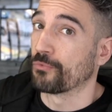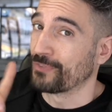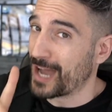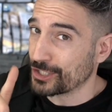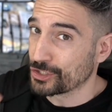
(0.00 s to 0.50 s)

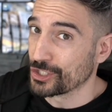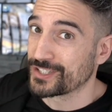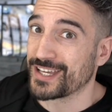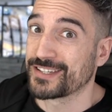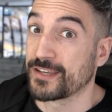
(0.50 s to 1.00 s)
not
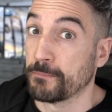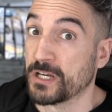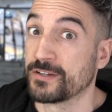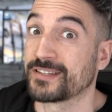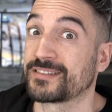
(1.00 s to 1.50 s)
just as a
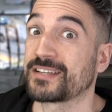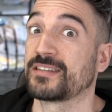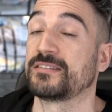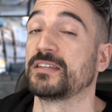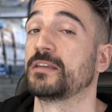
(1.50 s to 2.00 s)
mere
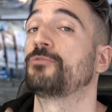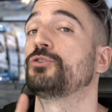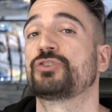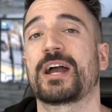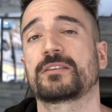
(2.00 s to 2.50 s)
necessity. If you
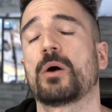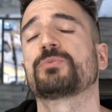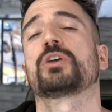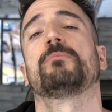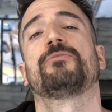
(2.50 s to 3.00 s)
checked out
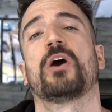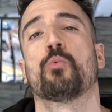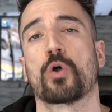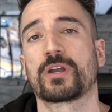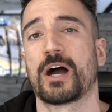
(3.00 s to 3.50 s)
some of our
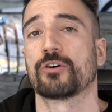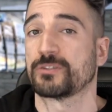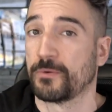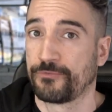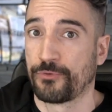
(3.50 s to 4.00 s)

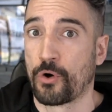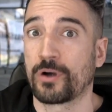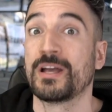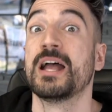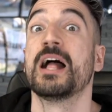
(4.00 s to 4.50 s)
workouts
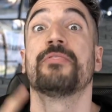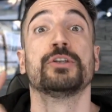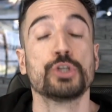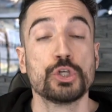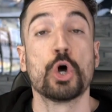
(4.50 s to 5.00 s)
before,
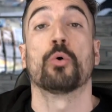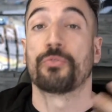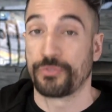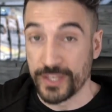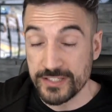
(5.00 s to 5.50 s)
then you know
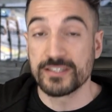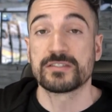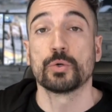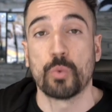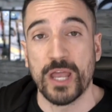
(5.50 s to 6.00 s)
this is
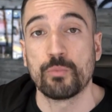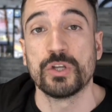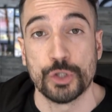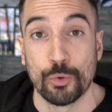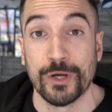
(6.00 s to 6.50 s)
the way we
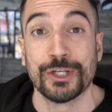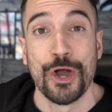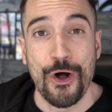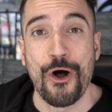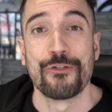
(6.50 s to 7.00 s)
do it
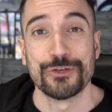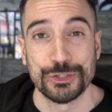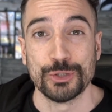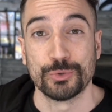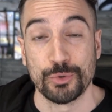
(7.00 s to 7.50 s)
on
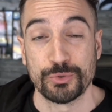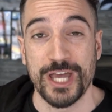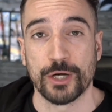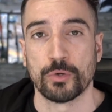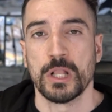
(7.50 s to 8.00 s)
this YouTube
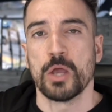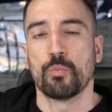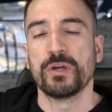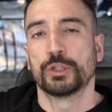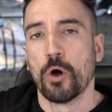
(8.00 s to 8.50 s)
channel.
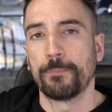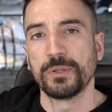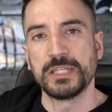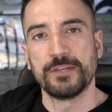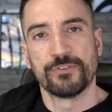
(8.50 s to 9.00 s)
We don't
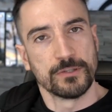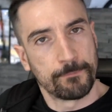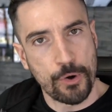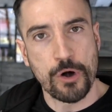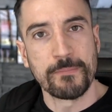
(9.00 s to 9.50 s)
believe in the burn